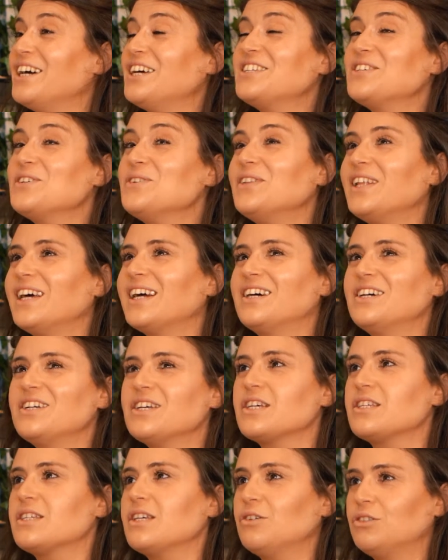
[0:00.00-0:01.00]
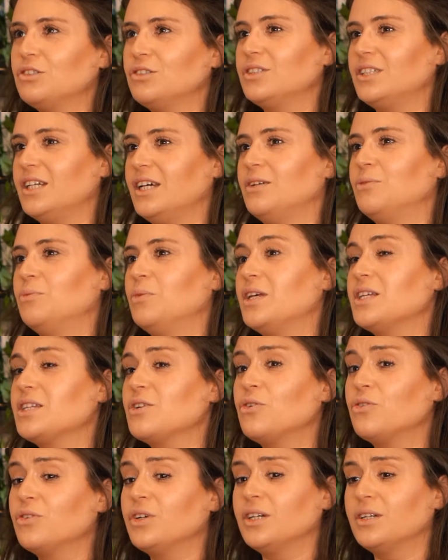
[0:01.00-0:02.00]
it's like a social setting,
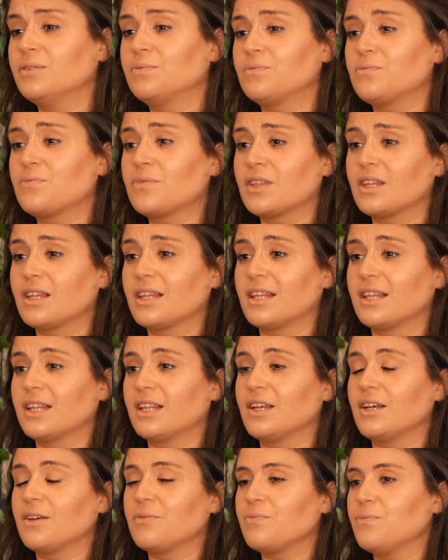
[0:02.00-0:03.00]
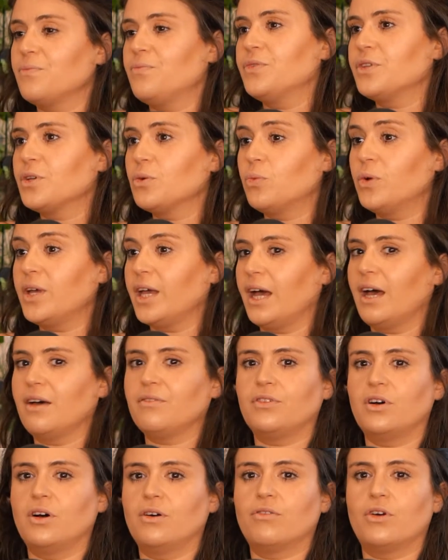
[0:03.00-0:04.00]
or we have
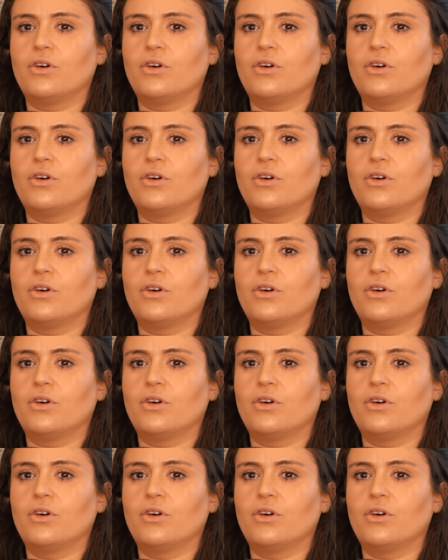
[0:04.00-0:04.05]
our